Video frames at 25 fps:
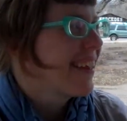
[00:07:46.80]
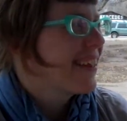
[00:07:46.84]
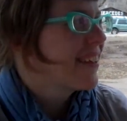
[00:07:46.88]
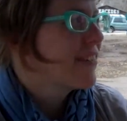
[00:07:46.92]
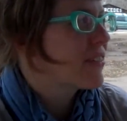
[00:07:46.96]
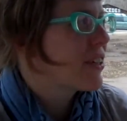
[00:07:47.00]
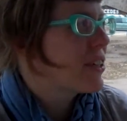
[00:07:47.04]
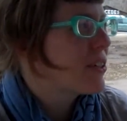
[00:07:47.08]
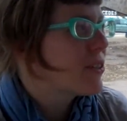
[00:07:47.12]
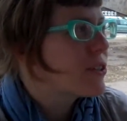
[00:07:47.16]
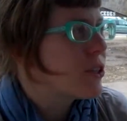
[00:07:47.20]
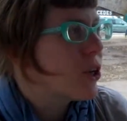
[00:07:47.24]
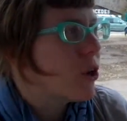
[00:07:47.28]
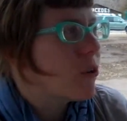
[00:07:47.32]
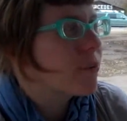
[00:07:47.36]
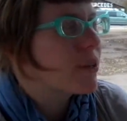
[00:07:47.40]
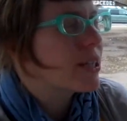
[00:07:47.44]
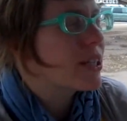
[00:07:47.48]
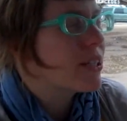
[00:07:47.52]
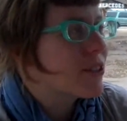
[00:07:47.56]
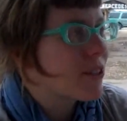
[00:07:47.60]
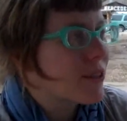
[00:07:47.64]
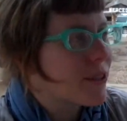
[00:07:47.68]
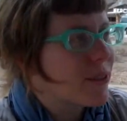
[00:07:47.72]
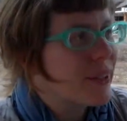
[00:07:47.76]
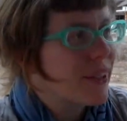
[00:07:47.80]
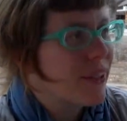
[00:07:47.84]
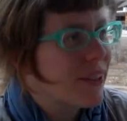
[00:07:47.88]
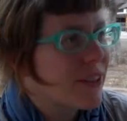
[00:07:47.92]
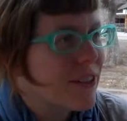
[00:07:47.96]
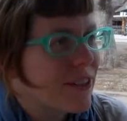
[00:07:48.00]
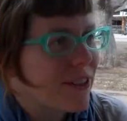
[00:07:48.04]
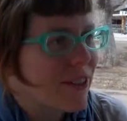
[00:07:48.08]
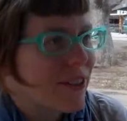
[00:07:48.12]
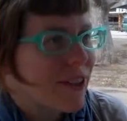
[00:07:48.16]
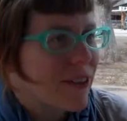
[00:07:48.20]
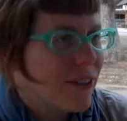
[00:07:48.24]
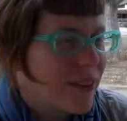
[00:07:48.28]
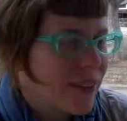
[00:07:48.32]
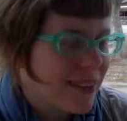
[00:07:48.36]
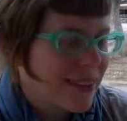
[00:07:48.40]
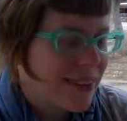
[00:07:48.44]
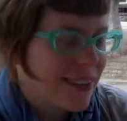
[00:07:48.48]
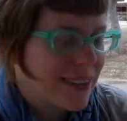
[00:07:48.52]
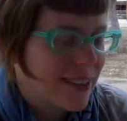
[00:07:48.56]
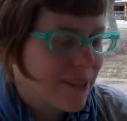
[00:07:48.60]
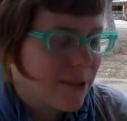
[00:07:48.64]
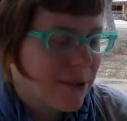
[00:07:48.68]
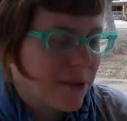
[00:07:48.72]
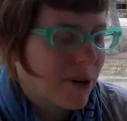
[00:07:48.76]
If you told me 2 years ago that
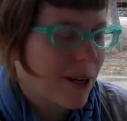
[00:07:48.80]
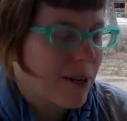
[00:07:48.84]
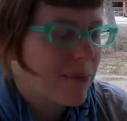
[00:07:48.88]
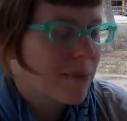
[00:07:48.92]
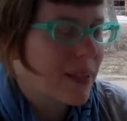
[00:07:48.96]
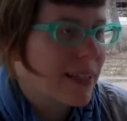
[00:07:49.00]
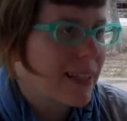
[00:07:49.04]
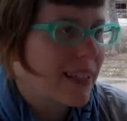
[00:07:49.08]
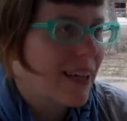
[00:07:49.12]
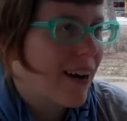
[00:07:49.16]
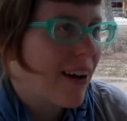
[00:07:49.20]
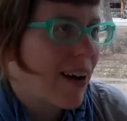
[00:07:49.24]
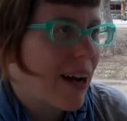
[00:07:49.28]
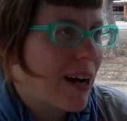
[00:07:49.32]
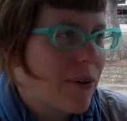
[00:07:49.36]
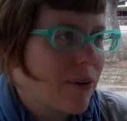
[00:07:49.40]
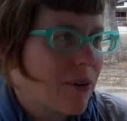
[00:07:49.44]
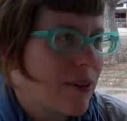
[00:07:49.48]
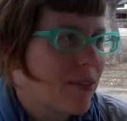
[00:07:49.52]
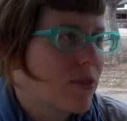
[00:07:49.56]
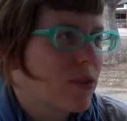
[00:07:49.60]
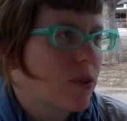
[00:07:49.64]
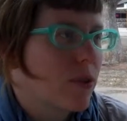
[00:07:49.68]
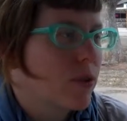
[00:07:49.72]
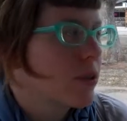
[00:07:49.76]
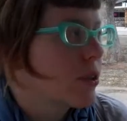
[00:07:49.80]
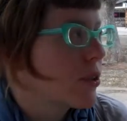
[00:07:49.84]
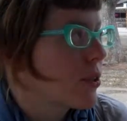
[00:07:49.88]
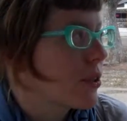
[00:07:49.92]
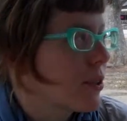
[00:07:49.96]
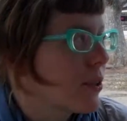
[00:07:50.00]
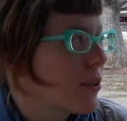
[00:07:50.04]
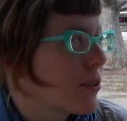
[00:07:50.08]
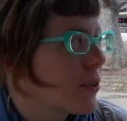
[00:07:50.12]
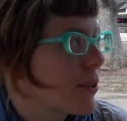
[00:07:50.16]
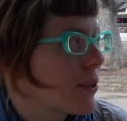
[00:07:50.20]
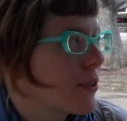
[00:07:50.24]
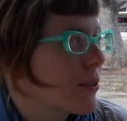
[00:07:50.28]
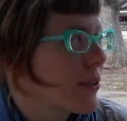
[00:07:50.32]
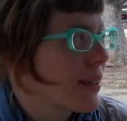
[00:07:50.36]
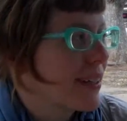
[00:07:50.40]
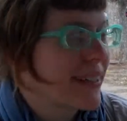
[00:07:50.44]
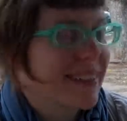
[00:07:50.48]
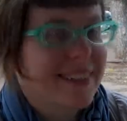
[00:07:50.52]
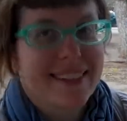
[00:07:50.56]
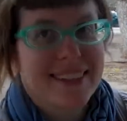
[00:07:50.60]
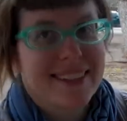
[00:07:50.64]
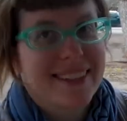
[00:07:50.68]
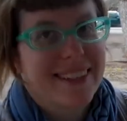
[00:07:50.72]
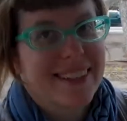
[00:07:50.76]
this is where I'd be now, I would have told you were
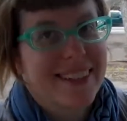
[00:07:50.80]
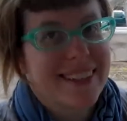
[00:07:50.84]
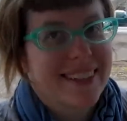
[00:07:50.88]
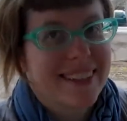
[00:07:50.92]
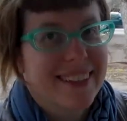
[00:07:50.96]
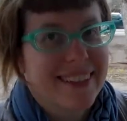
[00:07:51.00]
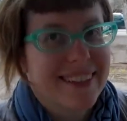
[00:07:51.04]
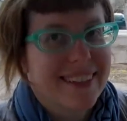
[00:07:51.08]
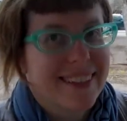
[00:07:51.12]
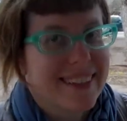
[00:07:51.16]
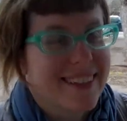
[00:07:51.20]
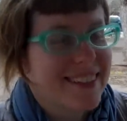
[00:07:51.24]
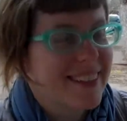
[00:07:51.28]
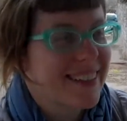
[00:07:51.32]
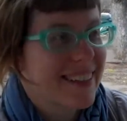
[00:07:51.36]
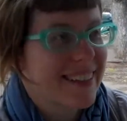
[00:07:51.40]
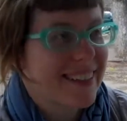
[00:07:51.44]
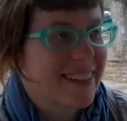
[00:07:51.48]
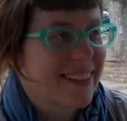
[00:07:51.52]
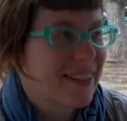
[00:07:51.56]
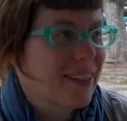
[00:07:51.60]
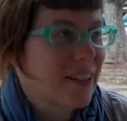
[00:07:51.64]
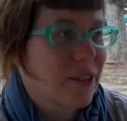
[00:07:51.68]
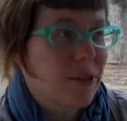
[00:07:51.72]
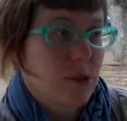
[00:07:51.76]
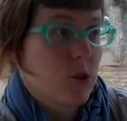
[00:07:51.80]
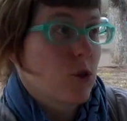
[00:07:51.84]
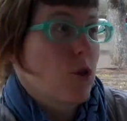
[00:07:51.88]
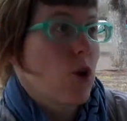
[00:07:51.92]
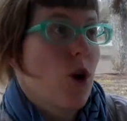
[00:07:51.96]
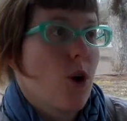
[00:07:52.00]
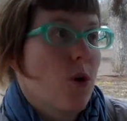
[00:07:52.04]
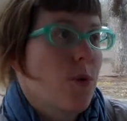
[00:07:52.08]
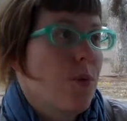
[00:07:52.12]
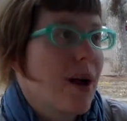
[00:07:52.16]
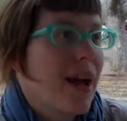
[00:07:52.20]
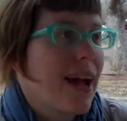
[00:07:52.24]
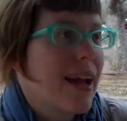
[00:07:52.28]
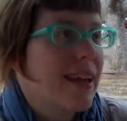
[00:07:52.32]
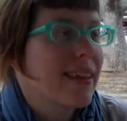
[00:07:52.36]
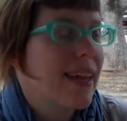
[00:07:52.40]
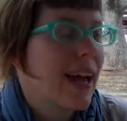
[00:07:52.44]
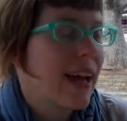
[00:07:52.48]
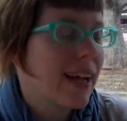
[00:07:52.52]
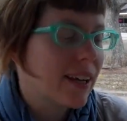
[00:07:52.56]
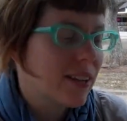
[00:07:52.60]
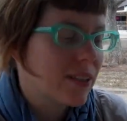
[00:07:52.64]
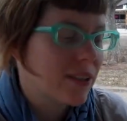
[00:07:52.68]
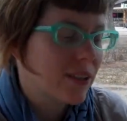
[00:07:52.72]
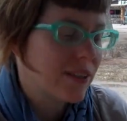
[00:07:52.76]
crazy. There's no way that
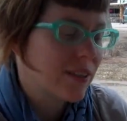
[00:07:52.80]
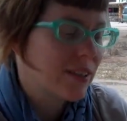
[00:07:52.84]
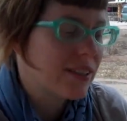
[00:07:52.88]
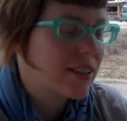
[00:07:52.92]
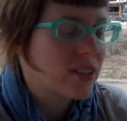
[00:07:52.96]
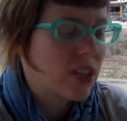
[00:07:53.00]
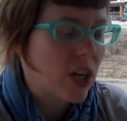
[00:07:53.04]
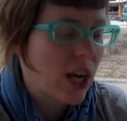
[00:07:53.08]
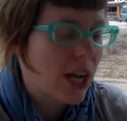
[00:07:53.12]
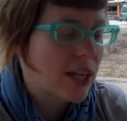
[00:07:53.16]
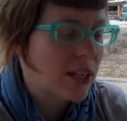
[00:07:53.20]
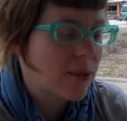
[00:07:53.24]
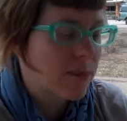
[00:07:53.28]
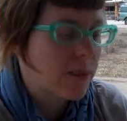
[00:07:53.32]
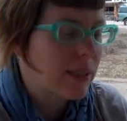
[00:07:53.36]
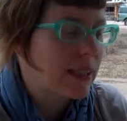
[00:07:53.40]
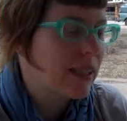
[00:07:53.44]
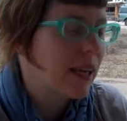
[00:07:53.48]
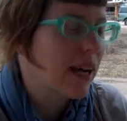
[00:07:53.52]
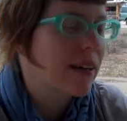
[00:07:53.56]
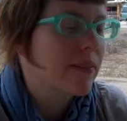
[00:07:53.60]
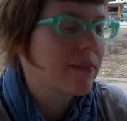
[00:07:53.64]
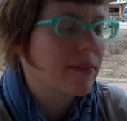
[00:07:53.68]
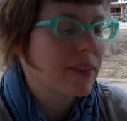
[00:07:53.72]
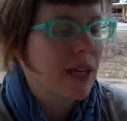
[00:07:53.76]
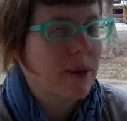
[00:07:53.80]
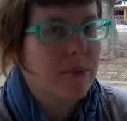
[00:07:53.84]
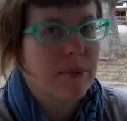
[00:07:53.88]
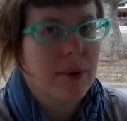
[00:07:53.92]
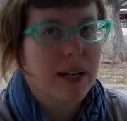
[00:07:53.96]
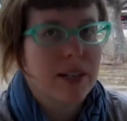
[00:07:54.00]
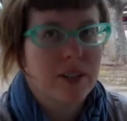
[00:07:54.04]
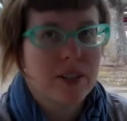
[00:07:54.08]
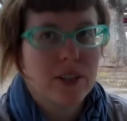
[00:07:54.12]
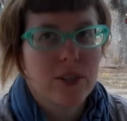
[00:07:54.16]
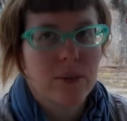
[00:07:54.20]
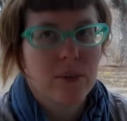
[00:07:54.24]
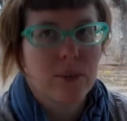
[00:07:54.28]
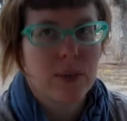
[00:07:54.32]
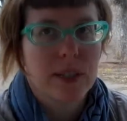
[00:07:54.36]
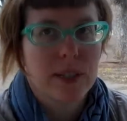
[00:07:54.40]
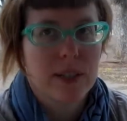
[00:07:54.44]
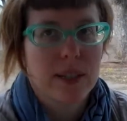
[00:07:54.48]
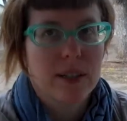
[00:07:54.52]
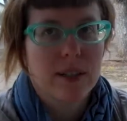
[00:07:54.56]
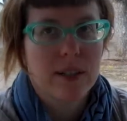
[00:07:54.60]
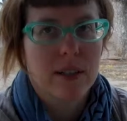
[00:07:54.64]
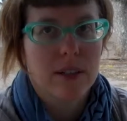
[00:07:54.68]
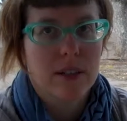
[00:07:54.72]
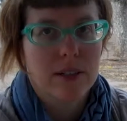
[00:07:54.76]
I could change my life that much in 1
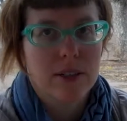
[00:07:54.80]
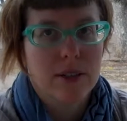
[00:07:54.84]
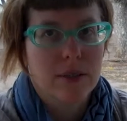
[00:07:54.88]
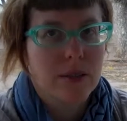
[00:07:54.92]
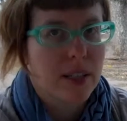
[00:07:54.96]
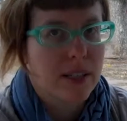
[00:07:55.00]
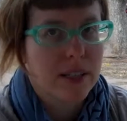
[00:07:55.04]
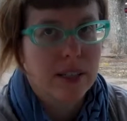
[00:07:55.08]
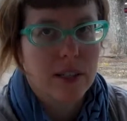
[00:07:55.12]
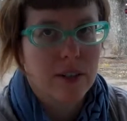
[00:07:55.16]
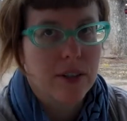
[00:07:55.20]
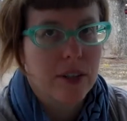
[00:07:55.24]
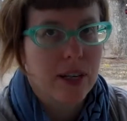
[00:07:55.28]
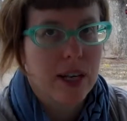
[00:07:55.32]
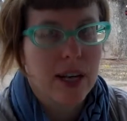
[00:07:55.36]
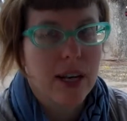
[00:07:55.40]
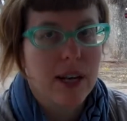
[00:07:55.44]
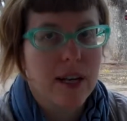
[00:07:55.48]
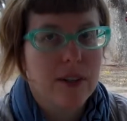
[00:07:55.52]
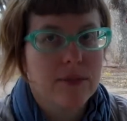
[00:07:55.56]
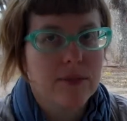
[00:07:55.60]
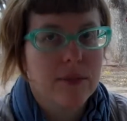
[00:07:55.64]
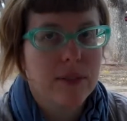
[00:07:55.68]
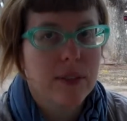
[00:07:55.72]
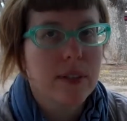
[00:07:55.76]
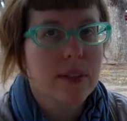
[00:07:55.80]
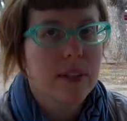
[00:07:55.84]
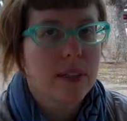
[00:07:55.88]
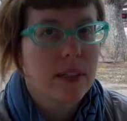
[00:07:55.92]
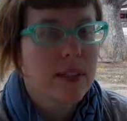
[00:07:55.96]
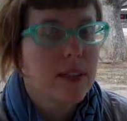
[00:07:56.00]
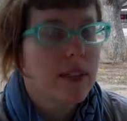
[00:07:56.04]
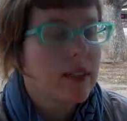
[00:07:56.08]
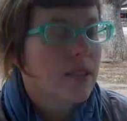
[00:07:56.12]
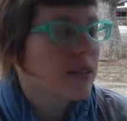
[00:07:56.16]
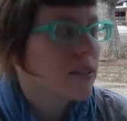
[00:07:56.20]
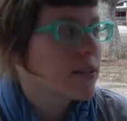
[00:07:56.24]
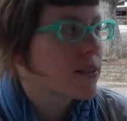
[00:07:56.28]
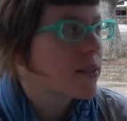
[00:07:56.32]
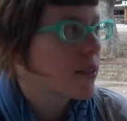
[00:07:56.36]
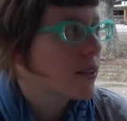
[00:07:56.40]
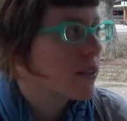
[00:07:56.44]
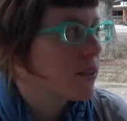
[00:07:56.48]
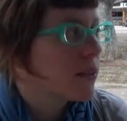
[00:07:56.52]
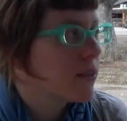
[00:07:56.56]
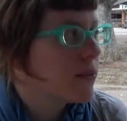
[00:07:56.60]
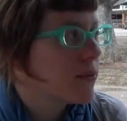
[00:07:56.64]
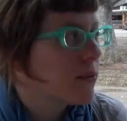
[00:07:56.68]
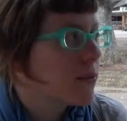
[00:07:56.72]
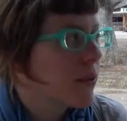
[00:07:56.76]
year, a year and a half. So
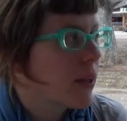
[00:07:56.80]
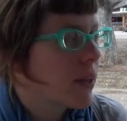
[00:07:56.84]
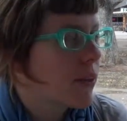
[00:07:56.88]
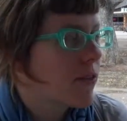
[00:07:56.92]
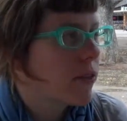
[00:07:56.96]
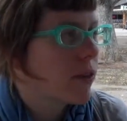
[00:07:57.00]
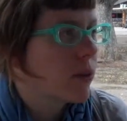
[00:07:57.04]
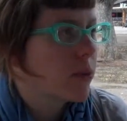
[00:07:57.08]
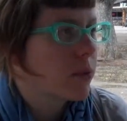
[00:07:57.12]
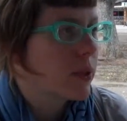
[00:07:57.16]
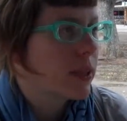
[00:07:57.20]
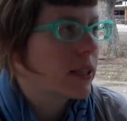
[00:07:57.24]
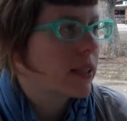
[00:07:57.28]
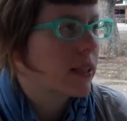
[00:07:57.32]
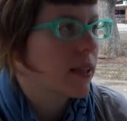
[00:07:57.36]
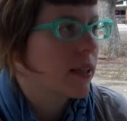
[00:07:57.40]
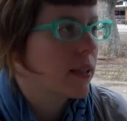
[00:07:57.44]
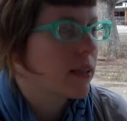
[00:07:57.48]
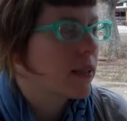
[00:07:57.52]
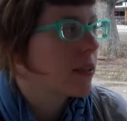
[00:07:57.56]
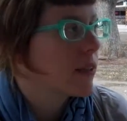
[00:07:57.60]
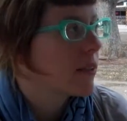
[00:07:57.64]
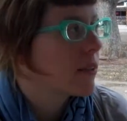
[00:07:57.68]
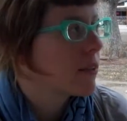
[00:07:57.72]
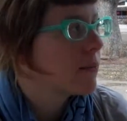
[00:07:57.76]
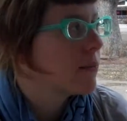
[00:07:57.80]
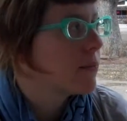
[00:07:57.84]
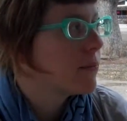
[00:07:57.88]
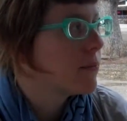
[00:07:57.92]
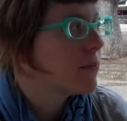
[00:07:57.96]
I feel really lucky.